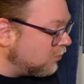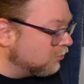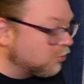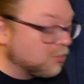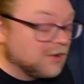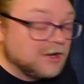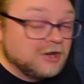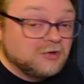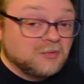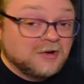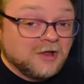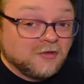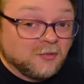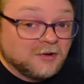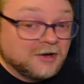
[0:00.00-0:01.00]
So we're getting to
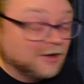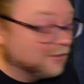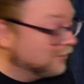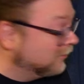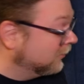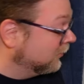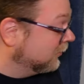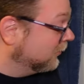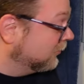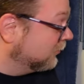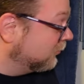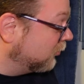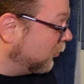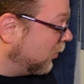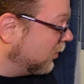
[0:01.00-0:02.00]
another one here.
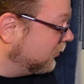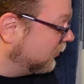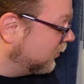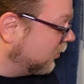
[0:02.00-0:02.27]
So hard to